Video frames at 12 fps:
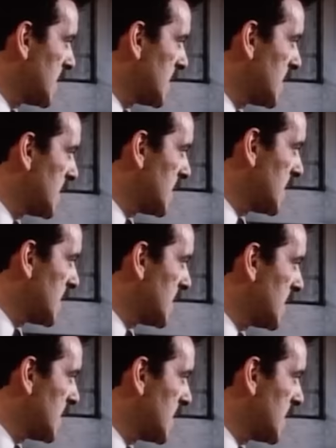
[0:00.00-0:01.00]

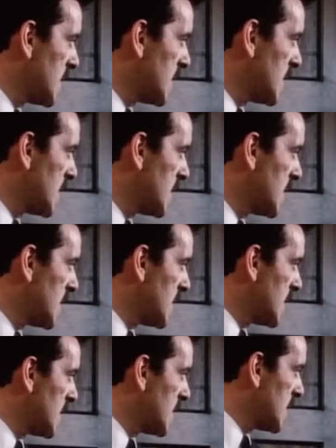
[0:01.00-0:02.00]

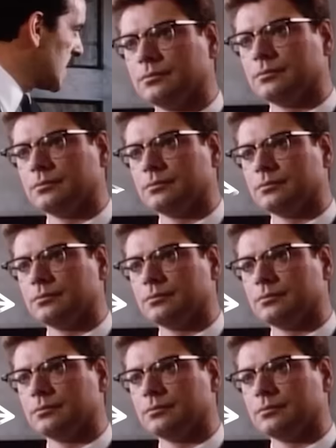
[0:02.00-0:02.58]
[no speech]